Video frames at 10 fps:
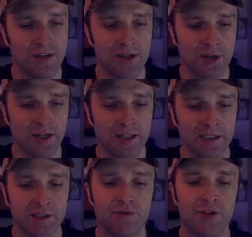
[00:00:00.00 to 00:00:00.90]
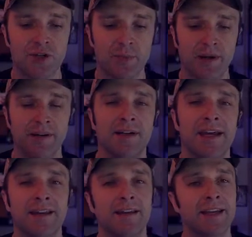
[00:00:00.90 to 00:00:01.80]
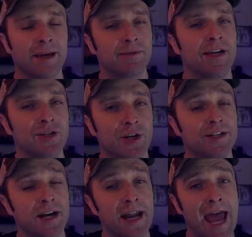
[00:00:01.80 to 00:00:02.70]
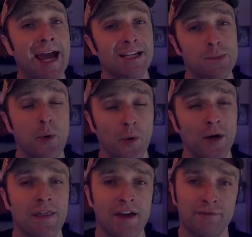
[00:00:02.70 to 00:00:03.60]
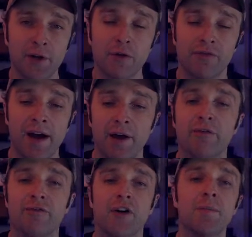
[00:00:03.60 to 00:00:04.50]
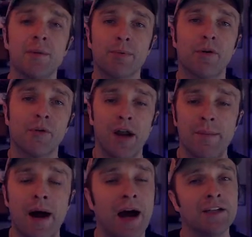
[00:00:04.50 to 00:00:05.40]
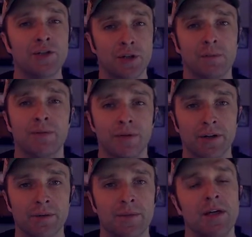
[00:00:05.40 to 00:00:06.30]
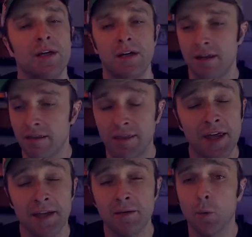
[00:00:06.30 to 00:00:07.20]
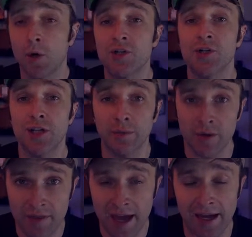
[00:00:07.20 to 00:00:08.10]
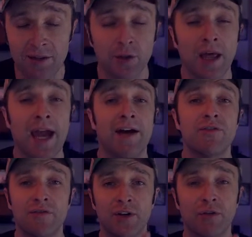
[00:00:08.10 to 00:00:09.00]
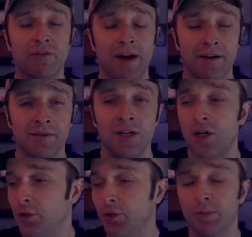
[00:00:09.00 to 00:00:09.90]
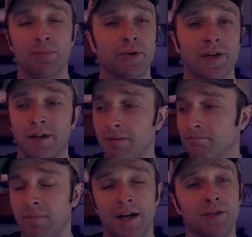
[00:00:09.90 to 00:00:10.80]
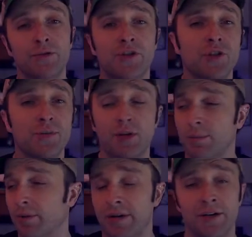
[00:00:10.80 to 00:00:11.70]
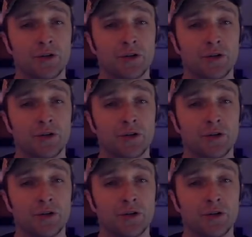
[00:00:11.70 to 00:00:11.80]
then you're going to click the finish button, and Camtasia is going to export that video file from the program onto your computer. Then once you're done with that, you'll have the video file. You can put it on YouTube, you can put it on